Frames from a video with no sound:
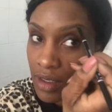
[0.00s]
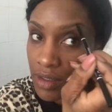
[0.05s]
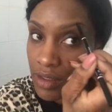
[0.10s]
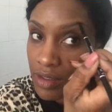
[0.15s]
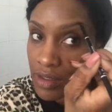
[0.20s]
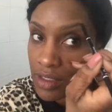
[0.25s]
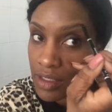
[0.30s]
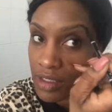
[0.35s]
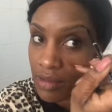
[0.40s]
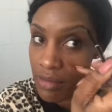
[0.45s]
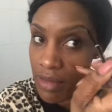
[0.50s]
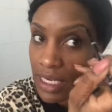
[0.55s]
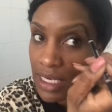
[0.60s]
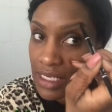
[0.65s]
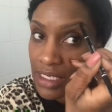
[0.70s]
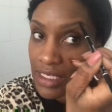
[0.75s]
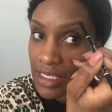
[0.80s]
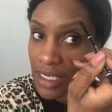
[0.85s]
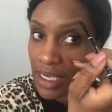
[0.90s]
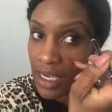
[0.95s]
just to
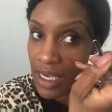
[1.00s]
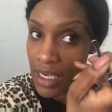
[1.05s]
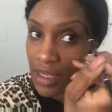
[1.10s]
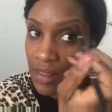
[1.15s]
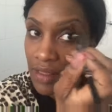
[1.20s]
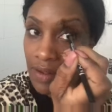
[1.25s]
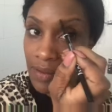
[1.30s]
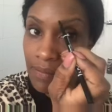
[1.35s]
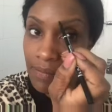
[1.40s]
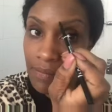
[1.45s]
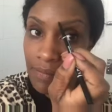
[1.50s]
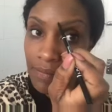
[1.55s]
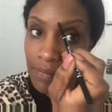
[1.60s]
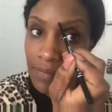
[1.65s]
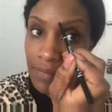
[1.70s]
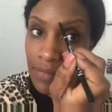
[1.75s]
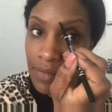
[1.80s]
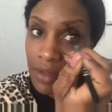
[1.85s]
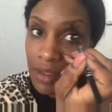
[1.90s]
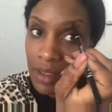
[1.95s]
maintain them.
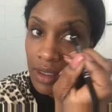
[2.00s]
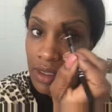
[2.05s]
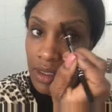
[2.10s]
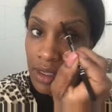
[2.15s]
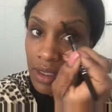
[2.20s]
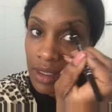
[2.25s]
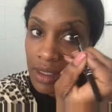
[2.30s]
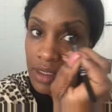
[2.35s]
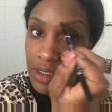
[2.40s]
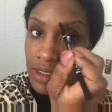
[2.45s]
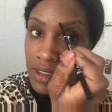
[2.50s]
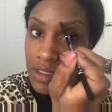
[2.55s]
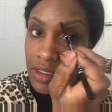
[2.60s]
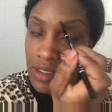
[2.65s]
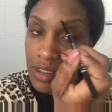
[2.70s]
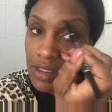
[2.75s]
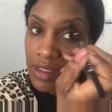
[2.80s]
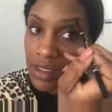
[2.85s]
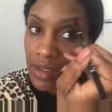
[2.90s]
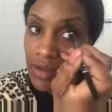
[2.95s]

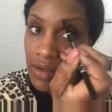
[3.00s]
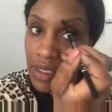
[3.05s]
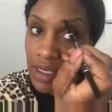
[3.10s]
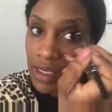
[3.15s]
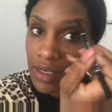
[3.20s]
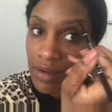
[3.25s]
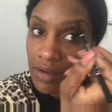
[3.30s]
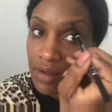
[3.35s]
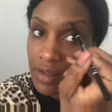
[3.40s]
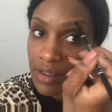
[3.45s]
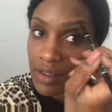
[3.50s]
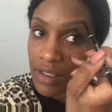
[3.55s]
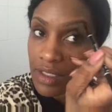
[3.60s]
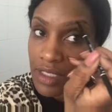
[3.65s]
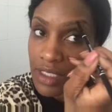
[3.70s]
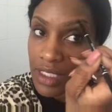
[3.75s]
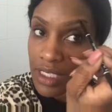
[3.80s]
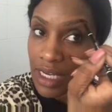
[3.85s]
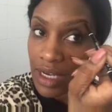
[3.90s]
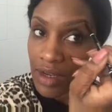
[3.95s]
So yeah,
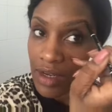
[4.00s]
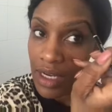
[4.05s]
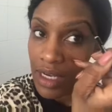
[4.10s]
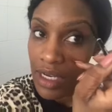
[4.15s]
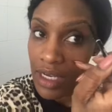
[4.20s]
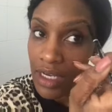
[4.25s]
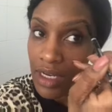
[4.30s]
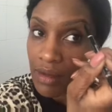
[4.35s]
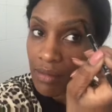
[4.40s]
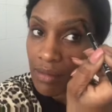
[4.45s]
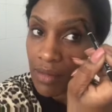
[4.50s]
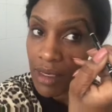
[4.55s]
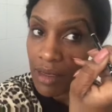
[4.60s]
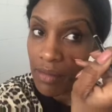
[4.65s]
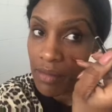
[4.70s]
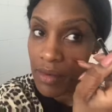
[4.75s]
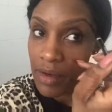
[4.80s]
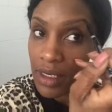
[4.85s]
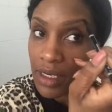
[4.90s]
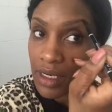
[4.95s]
just outlining my
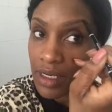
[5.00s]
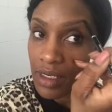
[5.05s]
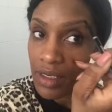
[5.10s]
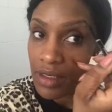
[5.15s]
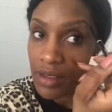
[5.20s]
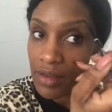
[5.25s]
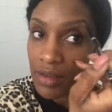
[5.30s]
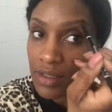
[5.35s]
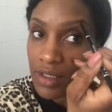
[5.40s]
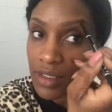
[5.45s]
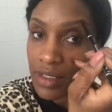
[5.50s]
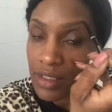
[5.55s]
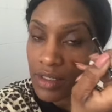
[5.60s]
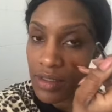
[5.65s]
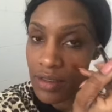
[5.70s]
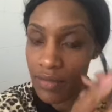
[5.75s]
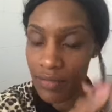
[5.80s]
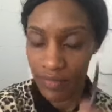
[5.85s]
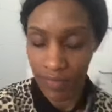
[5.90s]
brows.